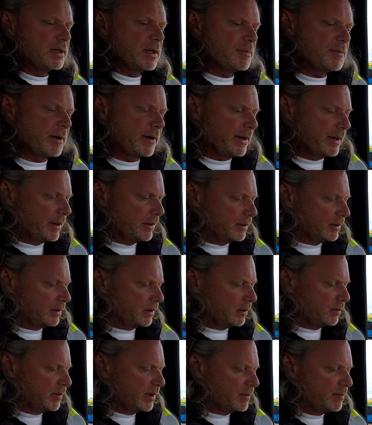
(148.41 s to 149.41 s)
up our air a
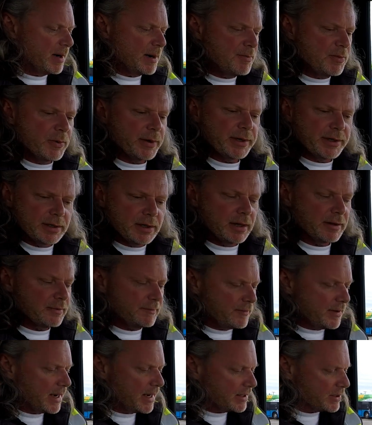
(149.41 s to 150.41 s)
little bit by putting on the
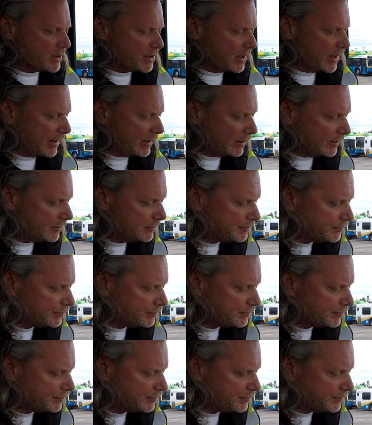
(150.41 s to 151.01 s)
fast idle.